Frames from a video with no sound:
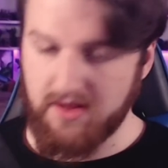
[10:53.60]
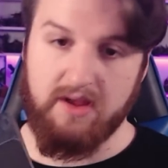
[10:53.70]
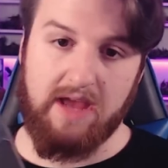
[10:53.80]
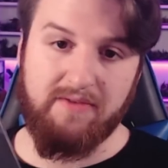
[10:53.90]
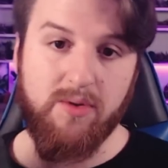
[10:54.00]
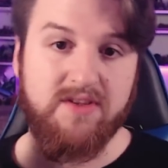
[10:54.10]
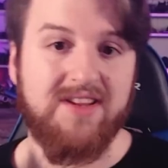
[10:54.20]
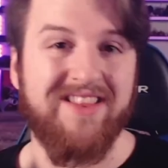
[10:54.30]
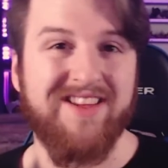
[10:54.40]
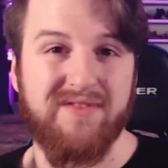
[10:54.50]
If you're
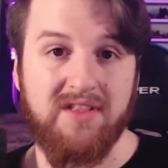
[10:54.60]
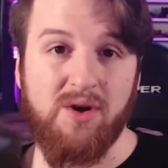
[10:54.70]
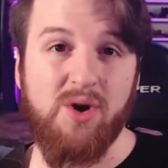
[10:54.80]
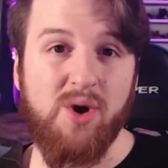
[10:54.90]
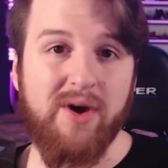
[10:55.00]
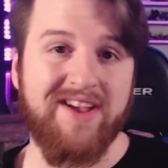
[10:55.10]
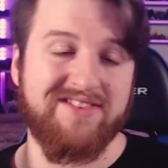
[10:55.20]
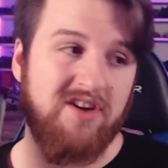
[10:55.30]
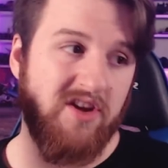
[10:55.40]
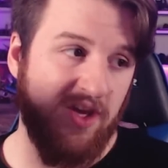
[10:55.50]
wanting this for lore, it's
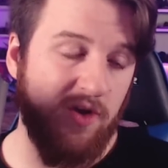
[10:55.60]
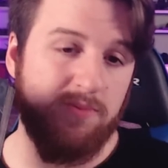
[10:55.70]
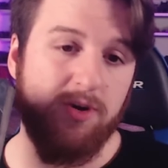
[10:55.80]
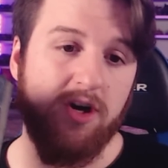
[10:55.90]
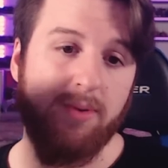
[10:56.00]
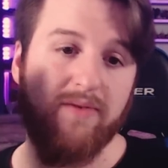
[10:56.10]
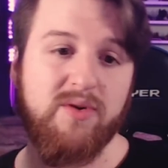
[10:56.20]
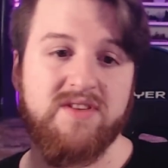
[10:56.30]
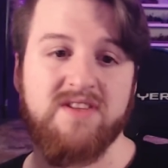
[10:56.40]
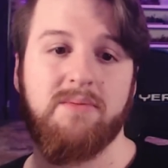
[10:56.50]
not a huge book, but if you
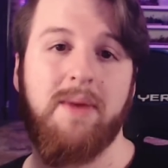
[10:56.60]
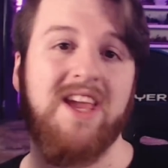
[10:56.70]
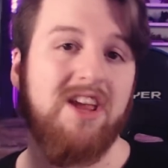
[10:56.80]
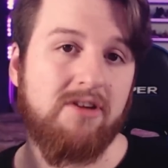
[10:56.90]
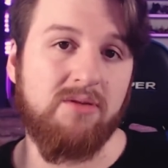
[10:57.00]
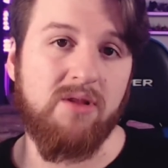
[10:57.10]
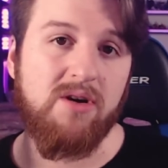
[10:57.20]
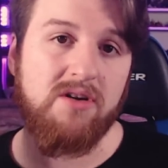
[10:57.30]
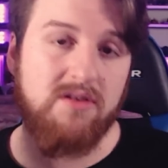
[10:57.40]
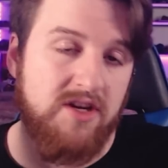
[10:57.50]
wanted to make your own
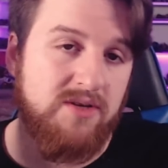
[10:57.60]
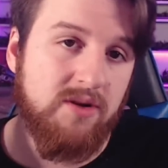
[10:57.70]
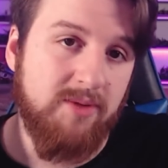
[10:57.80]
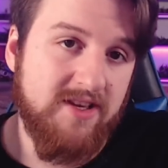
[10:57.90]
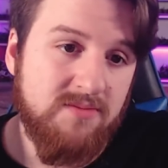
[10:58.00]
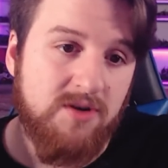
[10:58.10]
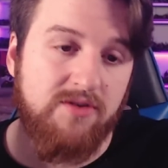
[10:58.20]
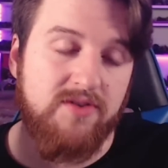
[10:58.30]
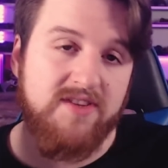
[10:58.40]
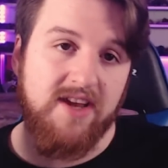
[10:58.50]
lore because you want to play some more
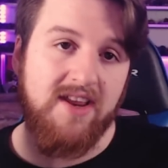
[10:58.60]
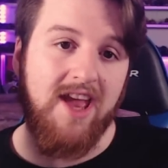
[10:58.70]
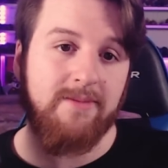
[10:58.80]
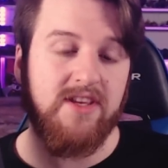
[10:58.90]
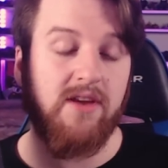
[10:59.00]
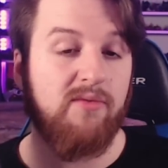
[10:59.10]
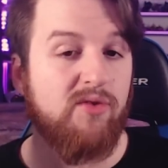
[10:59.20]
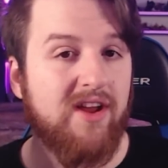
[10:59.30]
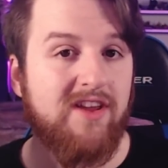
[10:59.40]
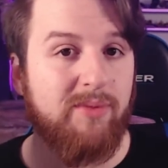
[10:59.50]
Crusade games and
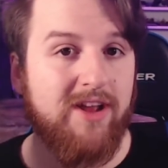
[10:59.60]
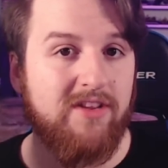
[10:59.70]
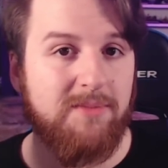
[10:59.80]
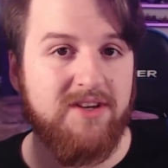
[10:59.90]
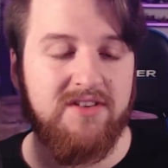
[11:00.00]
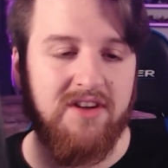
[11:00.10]
you've played all the missions